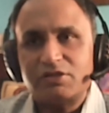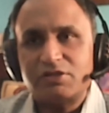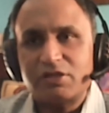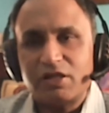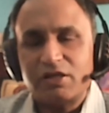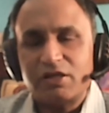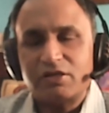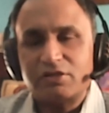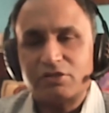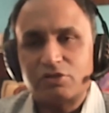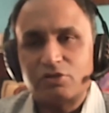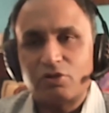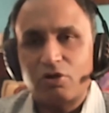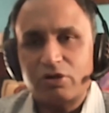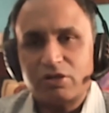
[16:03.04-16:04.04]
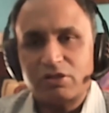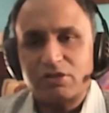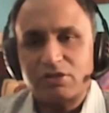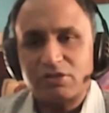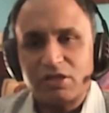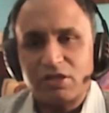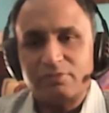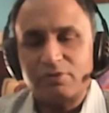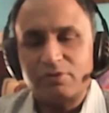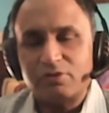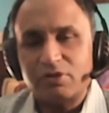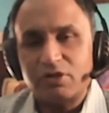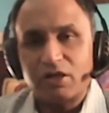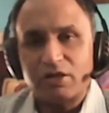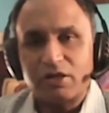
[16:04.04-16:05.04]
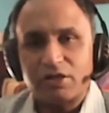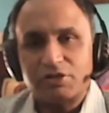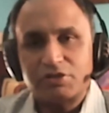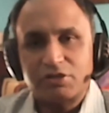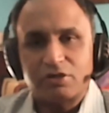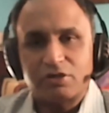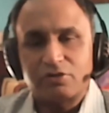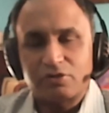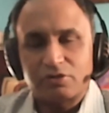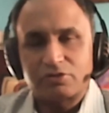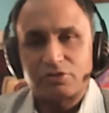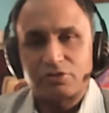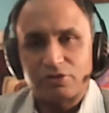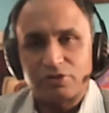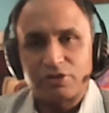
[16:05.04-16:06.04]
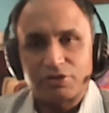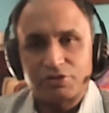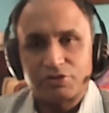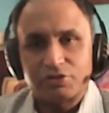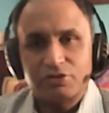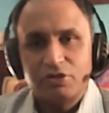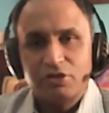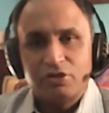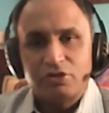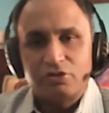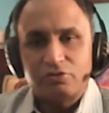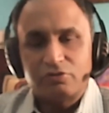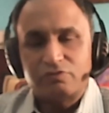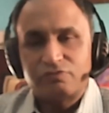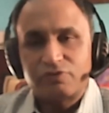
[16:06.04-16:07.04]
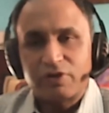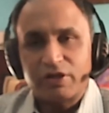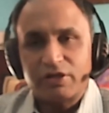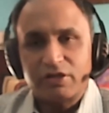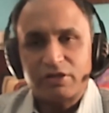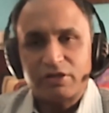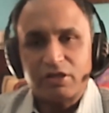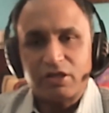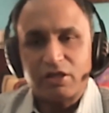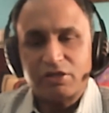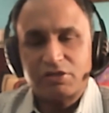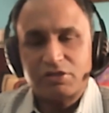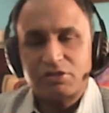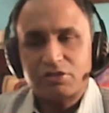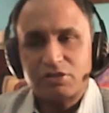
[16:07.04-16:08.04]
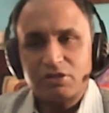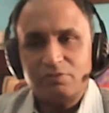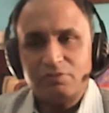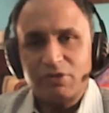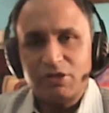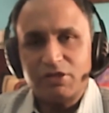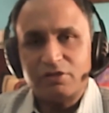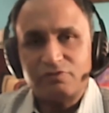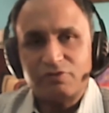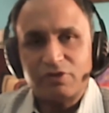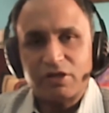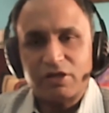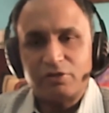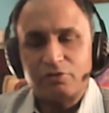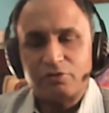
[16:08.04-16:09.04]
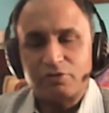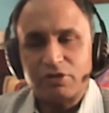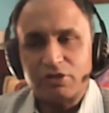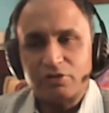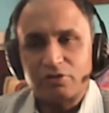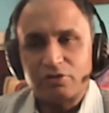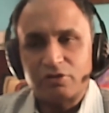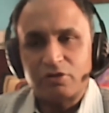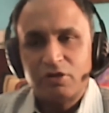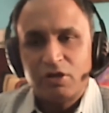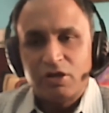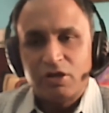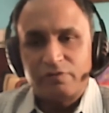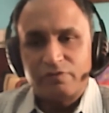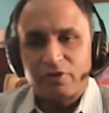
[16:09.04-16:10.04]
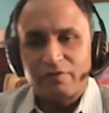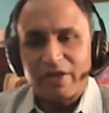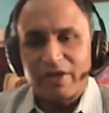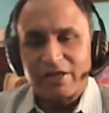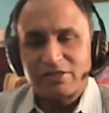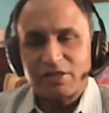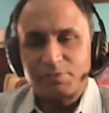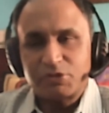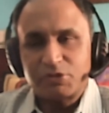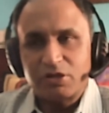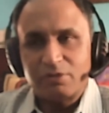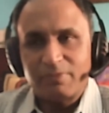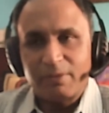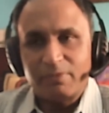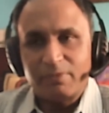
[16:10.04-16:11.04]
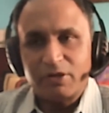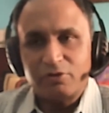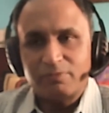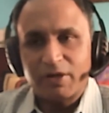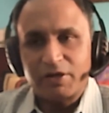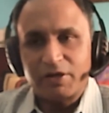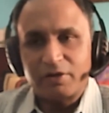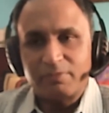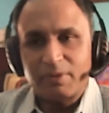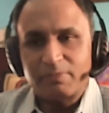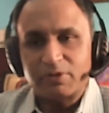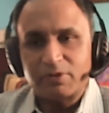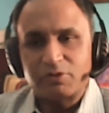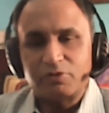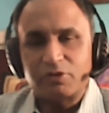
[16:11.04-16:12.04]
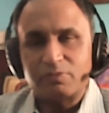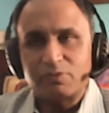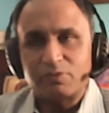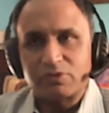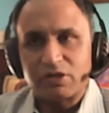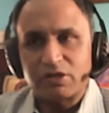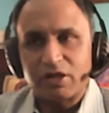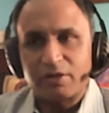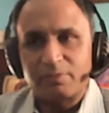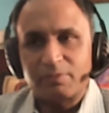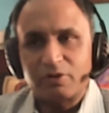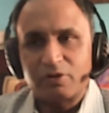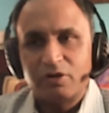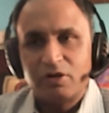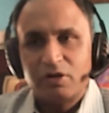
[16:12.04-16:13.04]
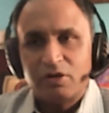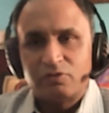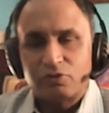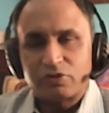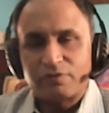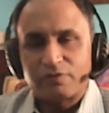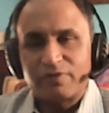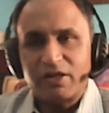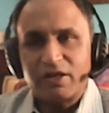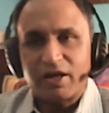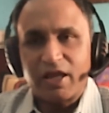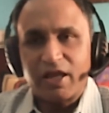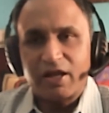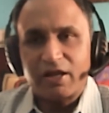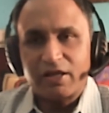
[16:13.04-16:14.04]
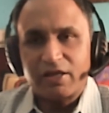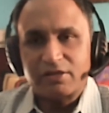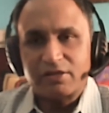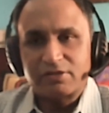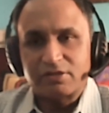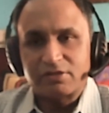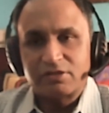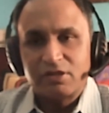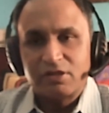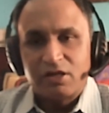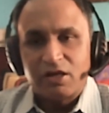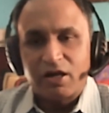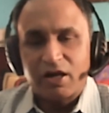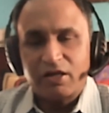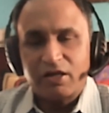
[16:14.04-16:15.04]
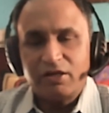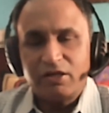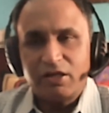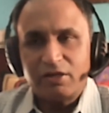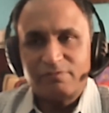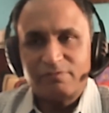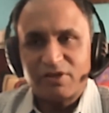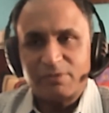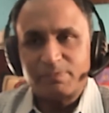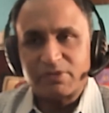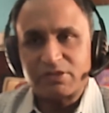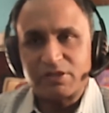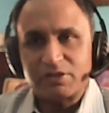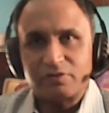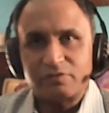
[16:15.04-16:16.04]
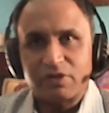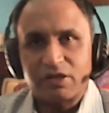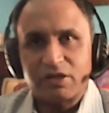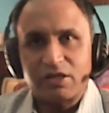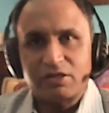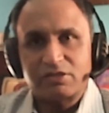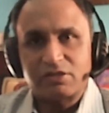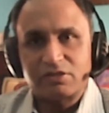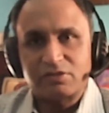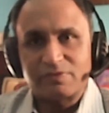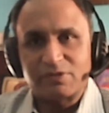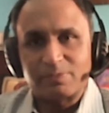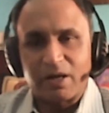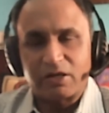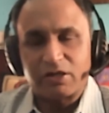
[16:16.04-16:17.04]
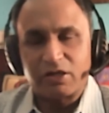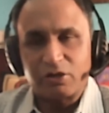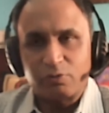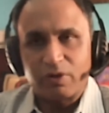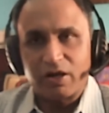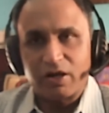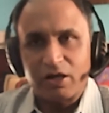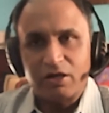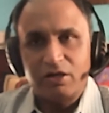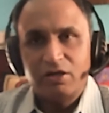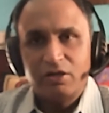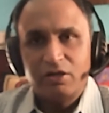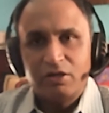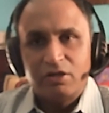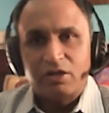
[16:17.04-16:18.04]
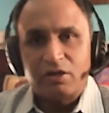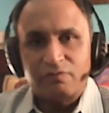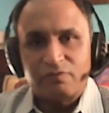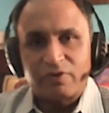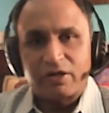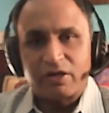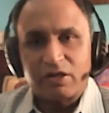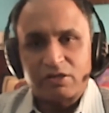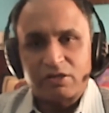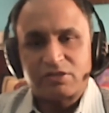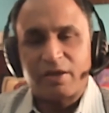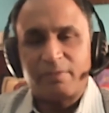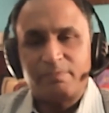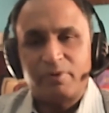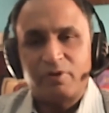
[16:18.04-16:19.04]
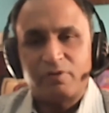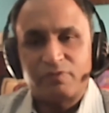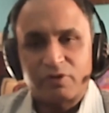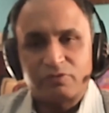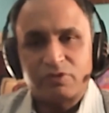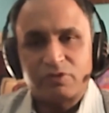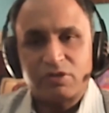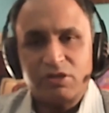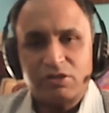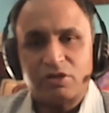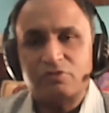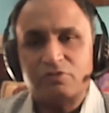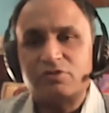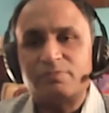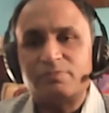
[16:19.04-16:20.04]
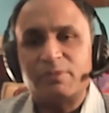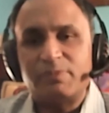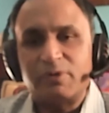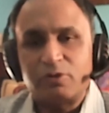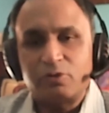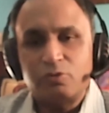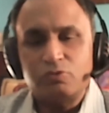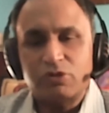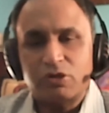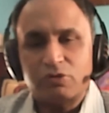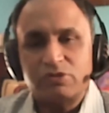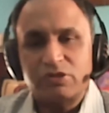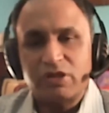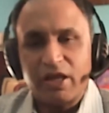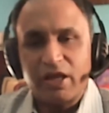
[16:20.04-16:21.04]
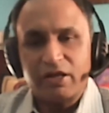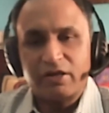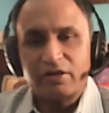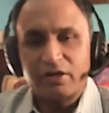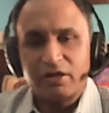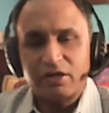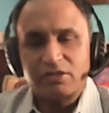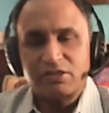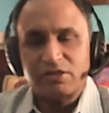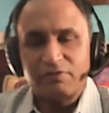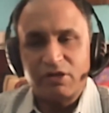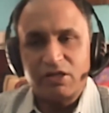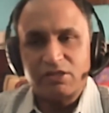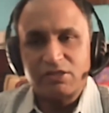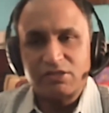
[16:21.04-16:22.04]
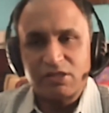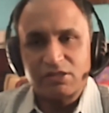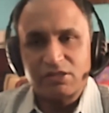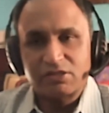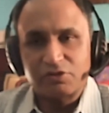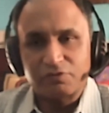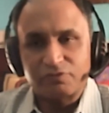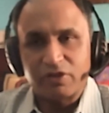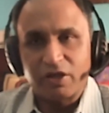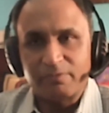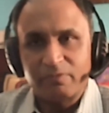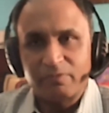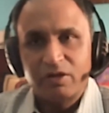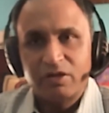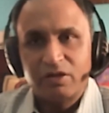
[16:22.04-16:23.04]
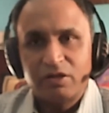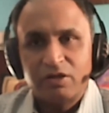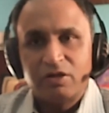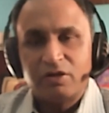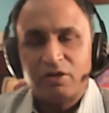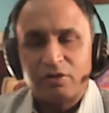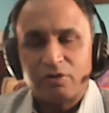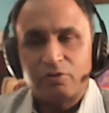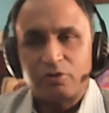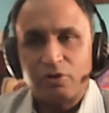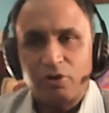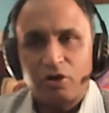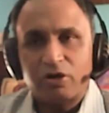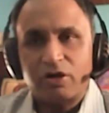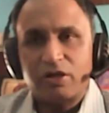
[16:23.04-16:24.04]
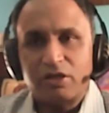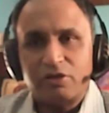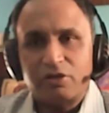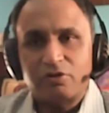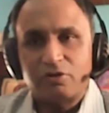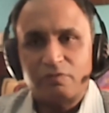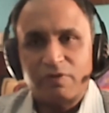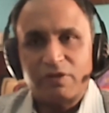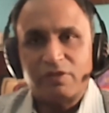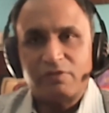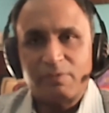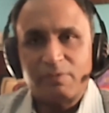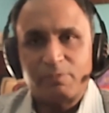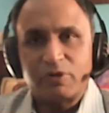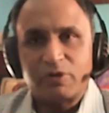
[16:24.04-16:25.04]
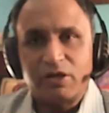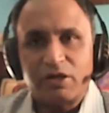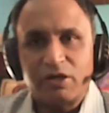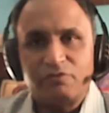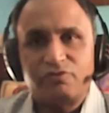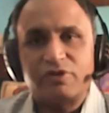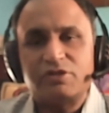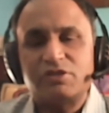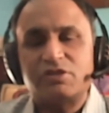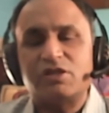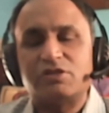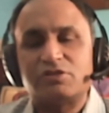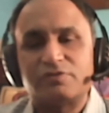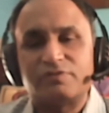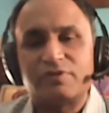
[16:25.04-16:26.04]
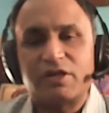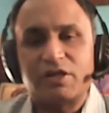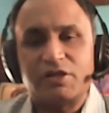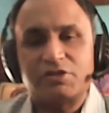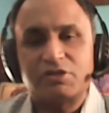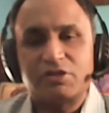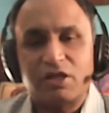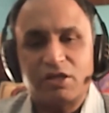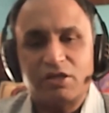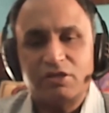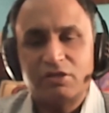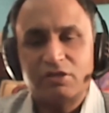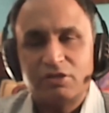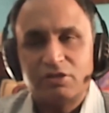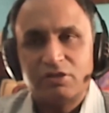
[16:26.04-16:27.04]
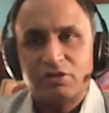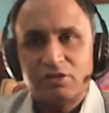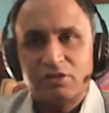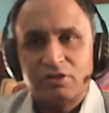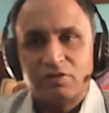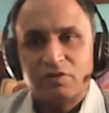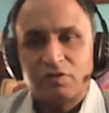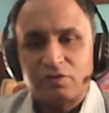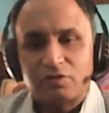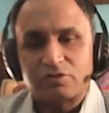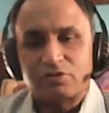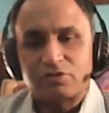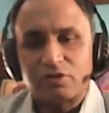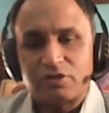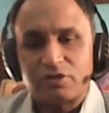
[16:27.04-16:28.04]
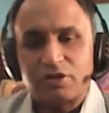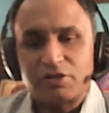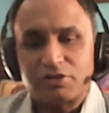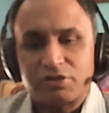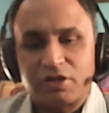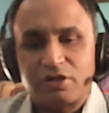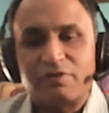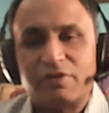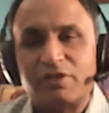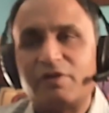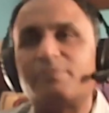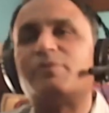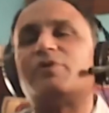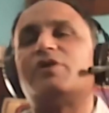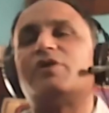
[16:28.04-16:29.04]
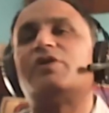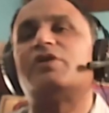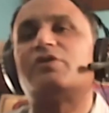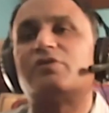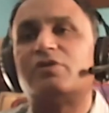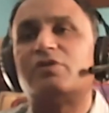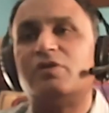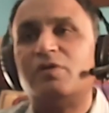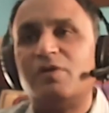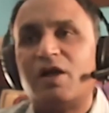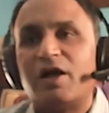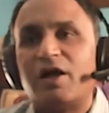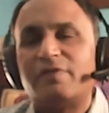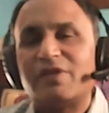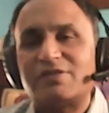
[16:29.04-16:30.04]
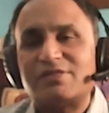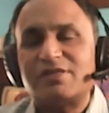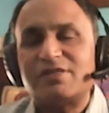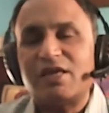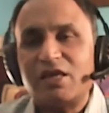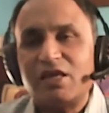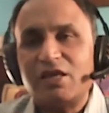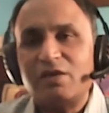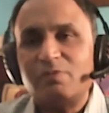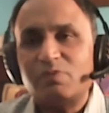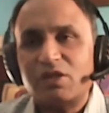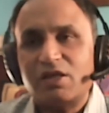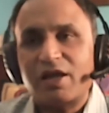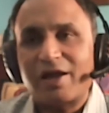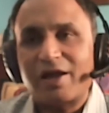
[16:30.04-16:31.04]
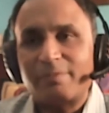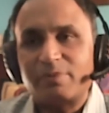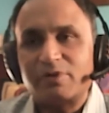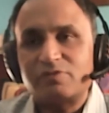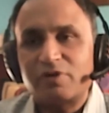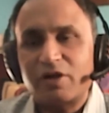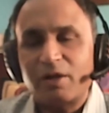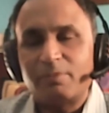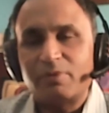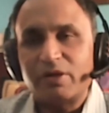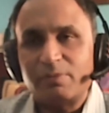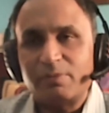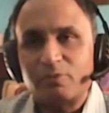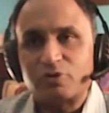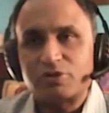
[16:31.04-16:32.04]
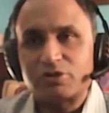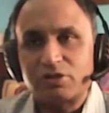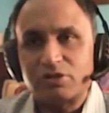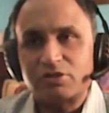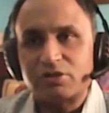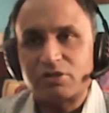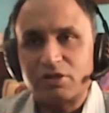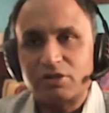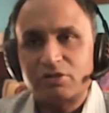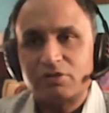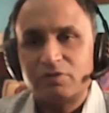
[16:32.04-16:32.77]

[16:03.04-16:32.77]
state is not the same during attention and consolidation, you will find it extremely difficult to recall. If you have exceptional memory, you might remember during music time and all. Those are very rare cases. 95% of the cases which Martin Querel, in fact, in a sample of around 3,000 people, 2,876 of them could not recall when they were put in different states of attention and consolidation and when they are put in recall. And the same thing happens for emotional state.